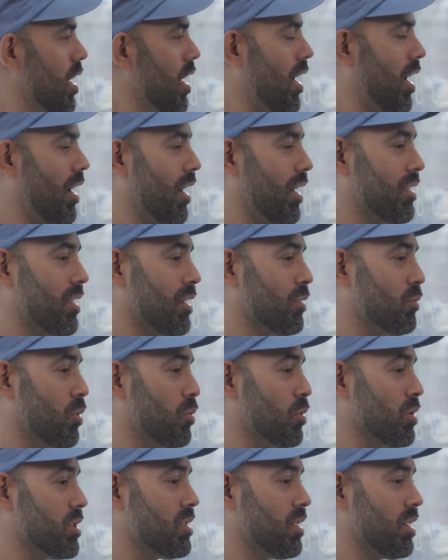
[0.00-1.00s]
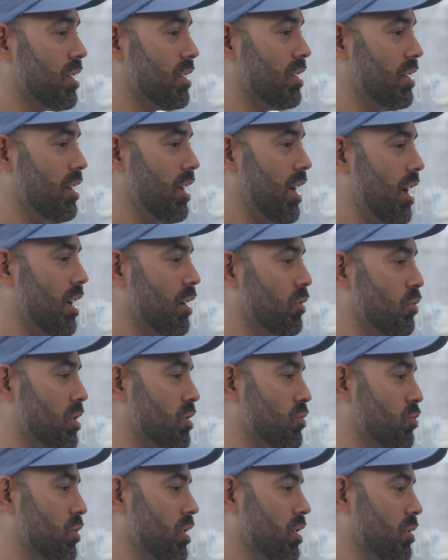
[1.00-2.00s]
And I think what we're seeing today, and what's
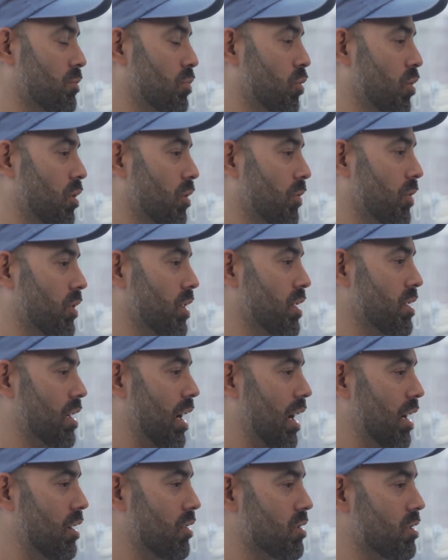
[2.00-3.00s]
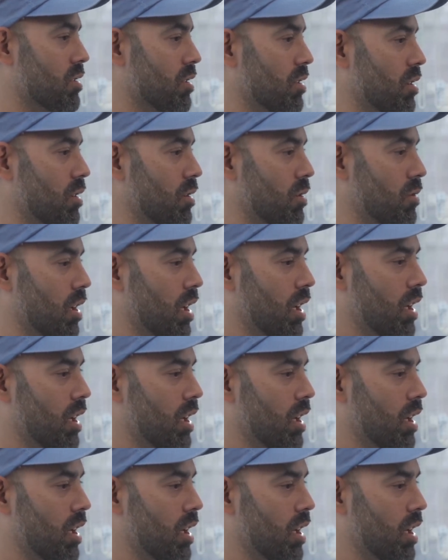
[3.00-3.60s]
really important for designers to know,